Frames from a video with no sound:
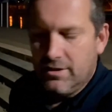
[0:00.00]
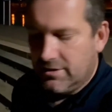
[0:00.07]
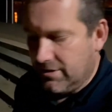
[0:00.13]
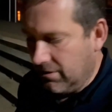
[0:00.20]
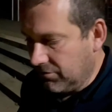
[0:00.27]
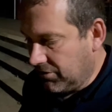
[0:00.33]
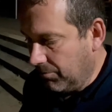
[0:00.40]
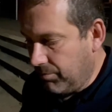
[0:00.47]

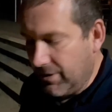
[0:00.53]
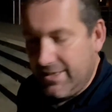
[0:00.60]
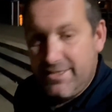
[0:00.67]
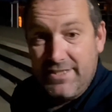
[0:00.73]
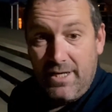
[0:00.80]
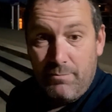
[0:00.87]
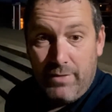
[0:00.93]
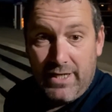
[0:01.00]
So please
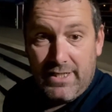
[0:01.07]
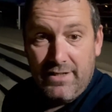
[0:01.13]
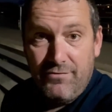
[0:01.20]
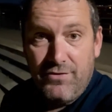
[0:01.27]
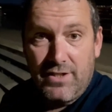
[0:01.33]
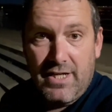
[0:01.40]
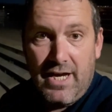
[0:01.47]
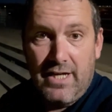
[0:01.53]
check back if you
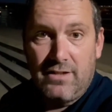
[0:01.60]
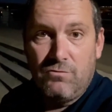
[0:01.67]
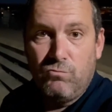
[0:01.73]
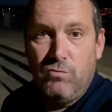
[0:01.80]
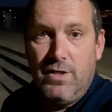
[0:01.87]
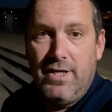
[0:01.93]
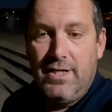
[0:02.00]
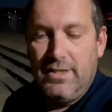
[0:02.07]
can.
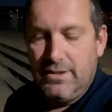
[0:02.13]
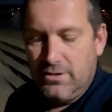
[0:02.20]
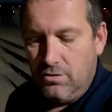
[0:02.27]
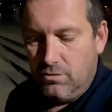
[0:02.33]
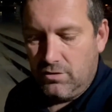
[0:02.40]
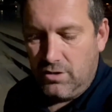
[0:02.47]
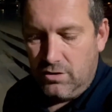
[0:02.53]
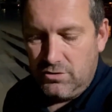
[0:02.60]
Really sort
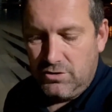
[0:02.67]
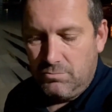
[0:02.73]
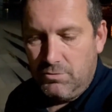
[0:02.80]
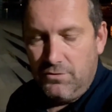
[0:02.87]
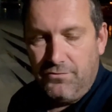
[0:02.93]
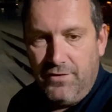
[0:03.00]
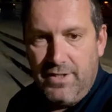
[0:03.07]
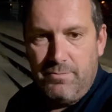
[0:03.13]
of got some good
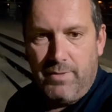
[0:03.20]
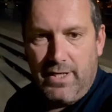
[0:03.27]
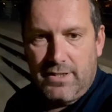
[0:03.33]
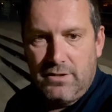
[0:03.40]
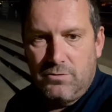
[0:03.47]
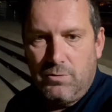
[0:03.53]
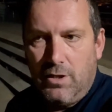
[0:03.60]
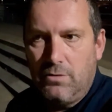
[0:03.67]
feedback
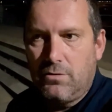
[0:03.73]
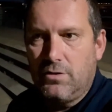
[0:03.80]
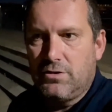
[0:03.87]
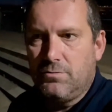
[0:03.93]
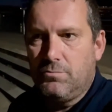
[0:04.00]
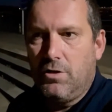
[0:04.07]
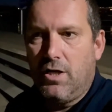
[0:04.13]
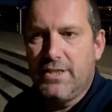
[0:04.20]
as well, got some
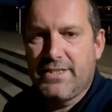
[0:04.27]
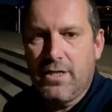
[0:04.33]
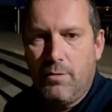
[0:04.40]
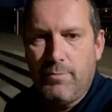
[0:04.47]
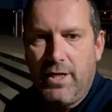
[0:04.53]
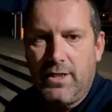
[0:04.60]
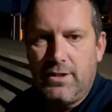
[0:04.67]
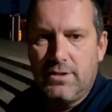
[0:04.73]
nice
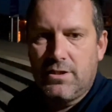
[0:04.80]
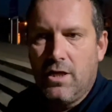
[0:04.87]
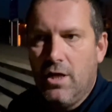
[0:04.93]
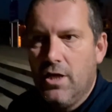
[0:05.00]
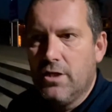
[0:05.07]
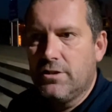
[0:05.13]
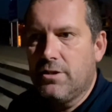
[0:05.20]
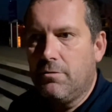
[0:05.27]
comments.
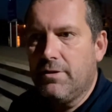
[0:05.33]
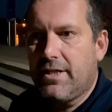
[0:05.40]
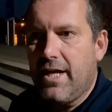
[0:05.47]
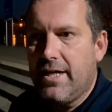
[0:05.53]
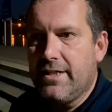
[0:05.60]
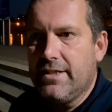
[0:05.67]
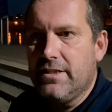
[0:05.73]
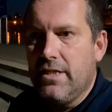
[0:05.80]
So
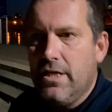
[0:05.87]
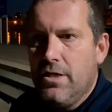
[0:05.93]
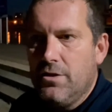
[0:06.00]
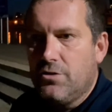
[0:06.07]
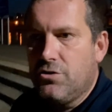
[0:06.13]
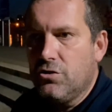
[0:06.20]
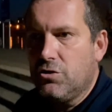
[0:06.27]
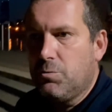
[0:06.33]
again,
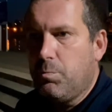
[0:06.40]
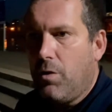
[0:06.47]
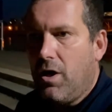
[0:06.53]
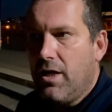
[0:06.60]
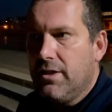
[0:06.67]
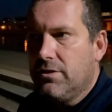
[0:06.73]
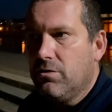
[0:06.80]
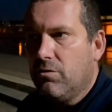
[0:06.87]
just
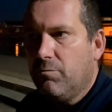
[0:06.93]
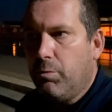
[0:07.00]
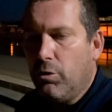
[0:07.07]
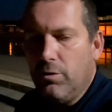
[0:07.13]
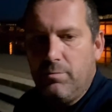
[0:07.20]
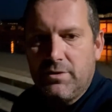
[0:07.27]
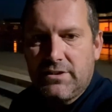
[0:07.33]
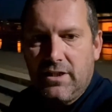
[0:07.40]
by sort of putting
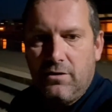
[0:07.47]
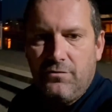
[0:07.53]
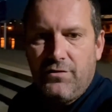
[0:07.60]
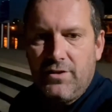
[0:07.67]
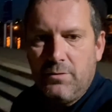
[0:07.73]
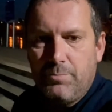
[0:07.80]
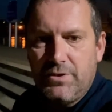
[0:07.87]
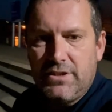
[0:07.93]
myself in a
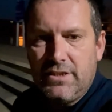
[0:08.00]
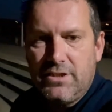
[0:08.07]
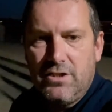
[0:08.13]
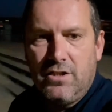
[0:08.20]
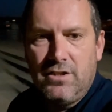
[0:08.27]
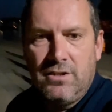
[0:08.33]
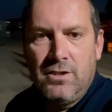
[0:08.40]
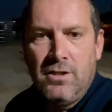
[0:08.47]

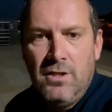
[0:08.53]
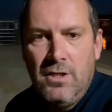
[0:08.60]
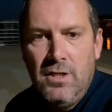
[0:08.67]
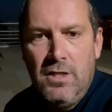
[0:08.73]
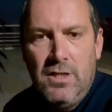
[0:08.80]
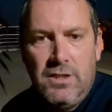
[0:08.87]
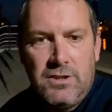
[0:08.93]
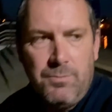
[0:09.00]
position
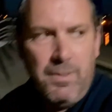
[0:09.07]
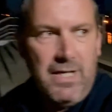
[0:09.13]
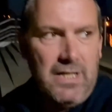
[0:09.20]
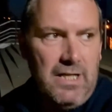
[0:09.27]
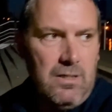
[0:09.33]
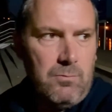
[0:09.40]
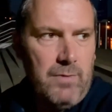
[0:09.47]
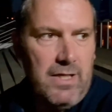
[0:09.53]
to be a
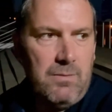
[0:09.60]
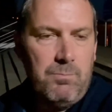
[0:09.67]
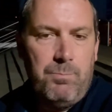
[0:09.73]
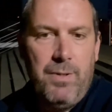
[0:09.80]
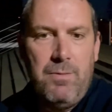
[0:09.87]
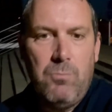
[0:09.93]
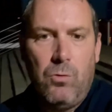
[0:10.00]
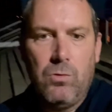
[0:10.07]
little
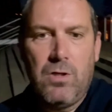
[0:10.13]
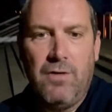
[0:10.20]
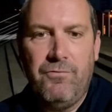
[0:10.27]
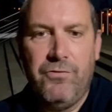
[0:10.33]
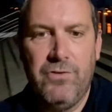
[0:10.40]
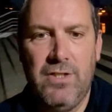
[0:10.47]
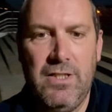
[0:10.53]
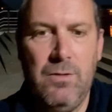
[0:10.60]
bit more
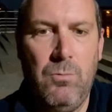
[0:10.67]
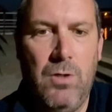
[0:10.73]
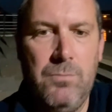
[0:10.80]
confident in what I'm